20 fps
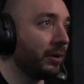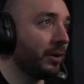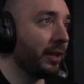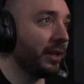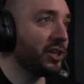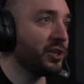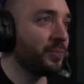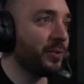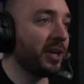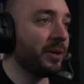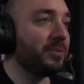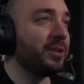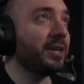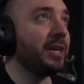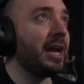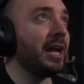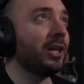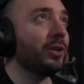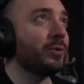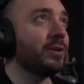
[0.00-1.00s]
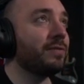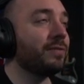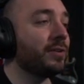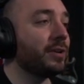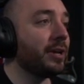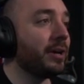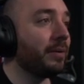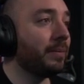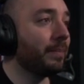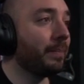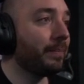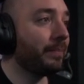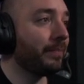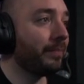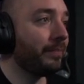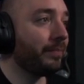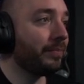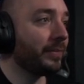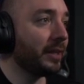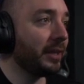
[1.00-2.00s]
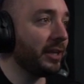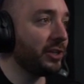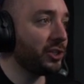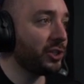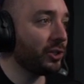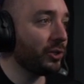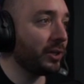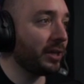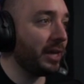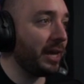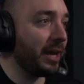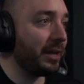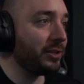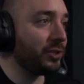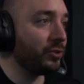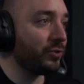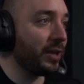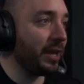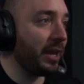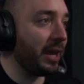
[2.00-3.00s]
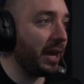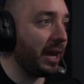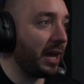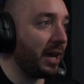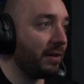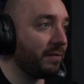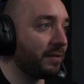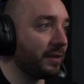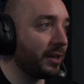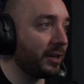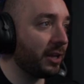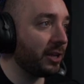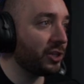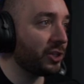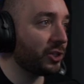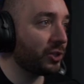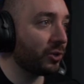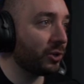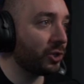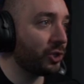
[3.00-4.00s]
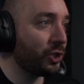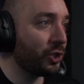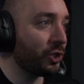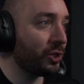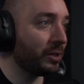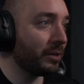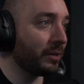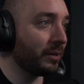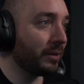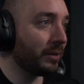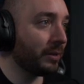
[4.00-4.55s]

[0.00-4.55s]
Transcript: All right, let's bring up the gallery for now. Let's look at, do they have, can I search?